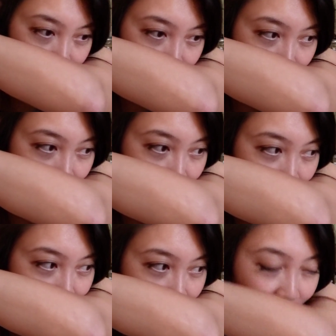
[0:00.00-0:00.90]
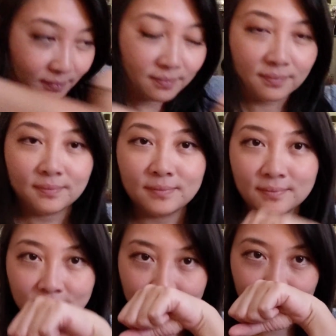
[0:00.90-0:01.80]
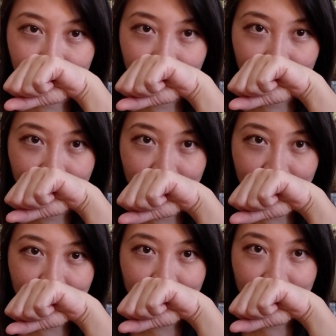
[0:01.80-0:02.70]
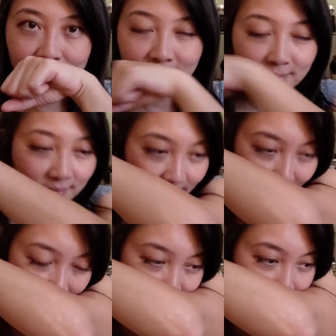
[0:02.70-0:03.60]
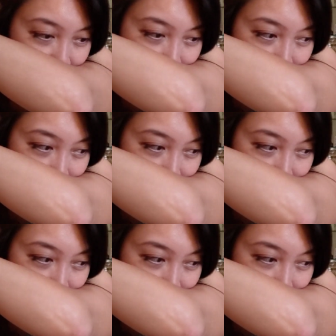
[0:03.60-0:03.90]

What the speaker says: [no speech]